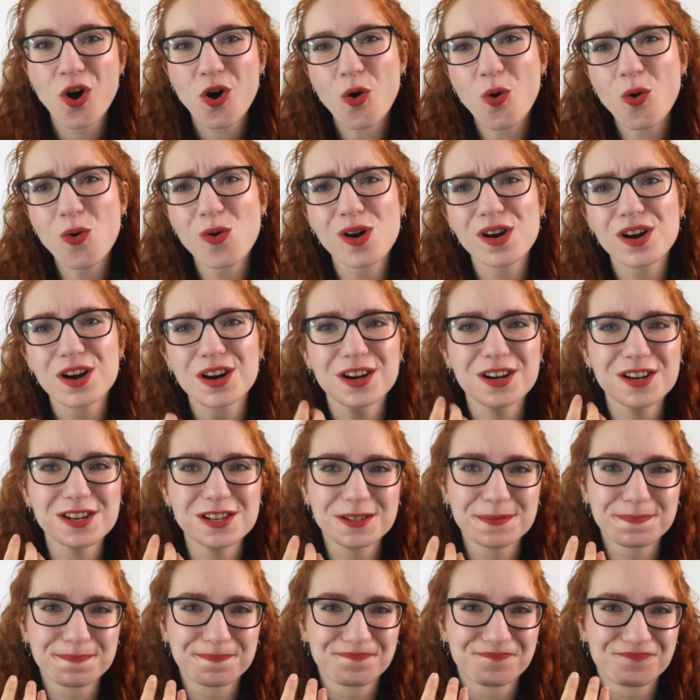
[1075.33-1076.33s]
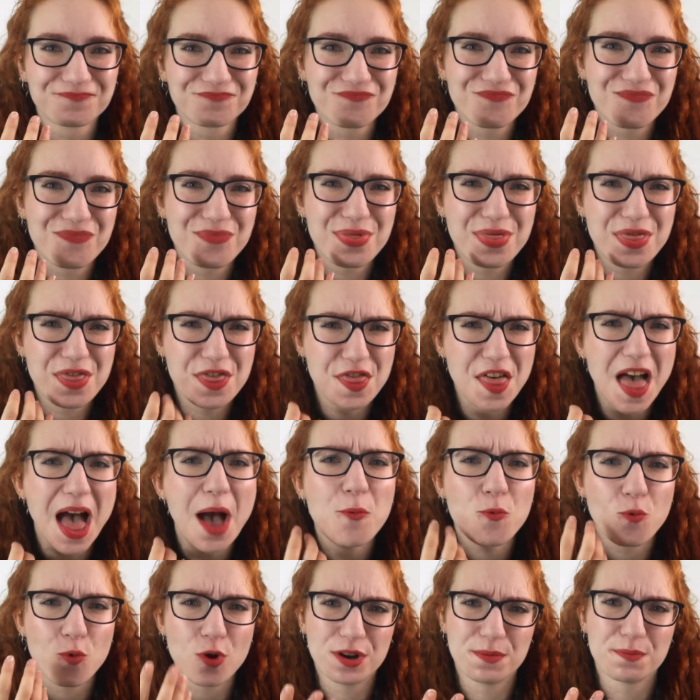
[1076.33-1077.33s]
or
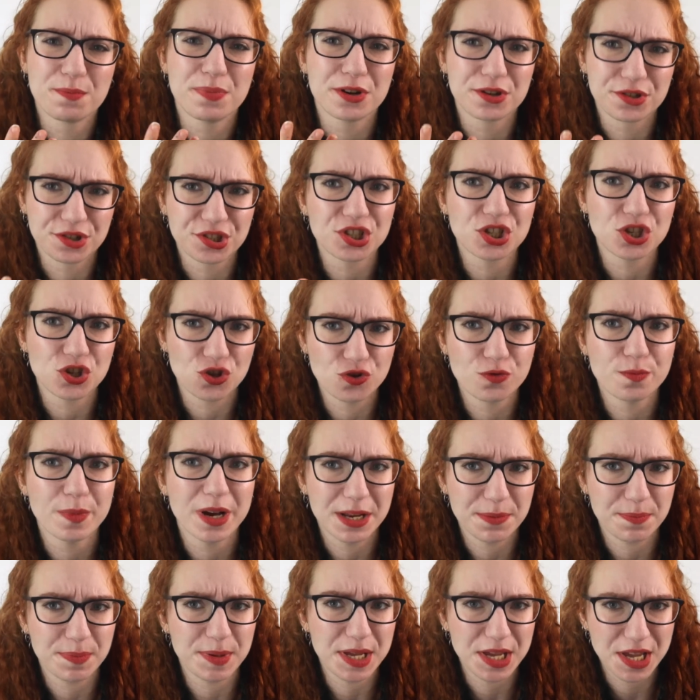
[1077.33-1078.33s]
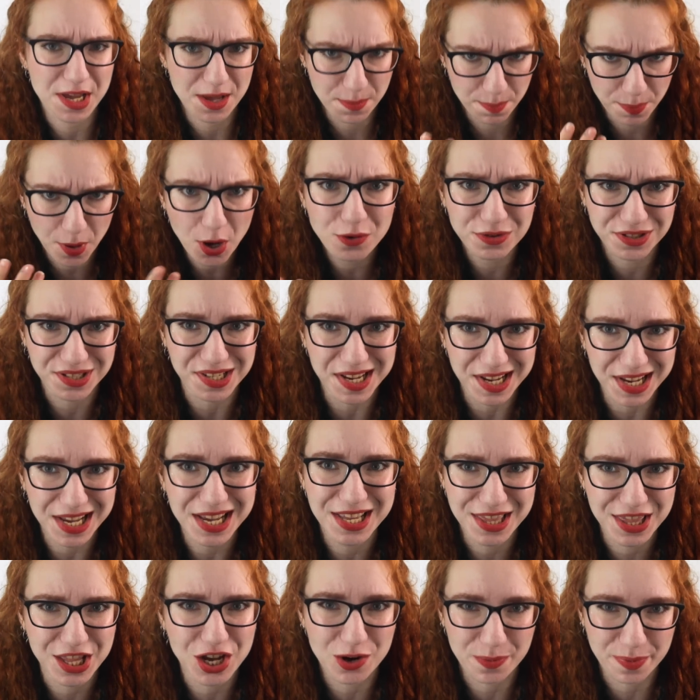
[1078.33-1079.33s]
that one person who might be imposing
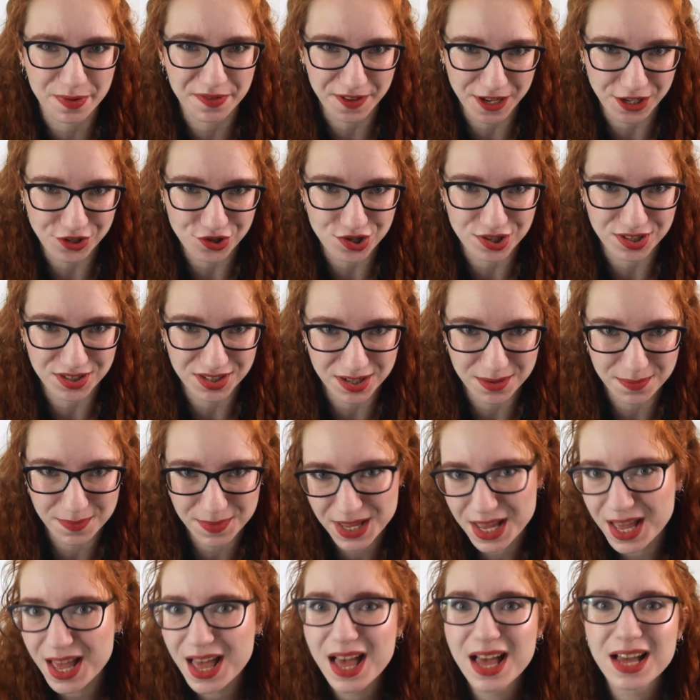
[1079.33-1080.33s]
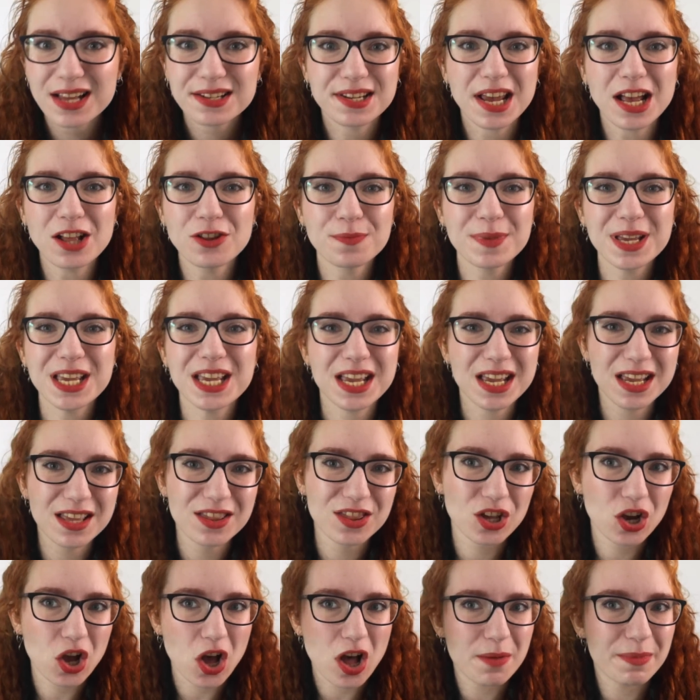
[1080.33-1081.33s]
in their perfectionism. Tell me
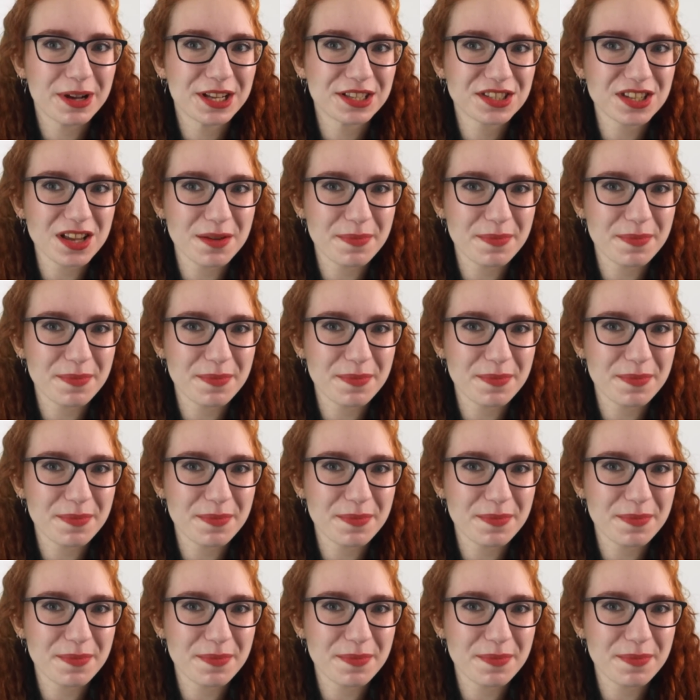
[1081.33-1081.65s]
in the comments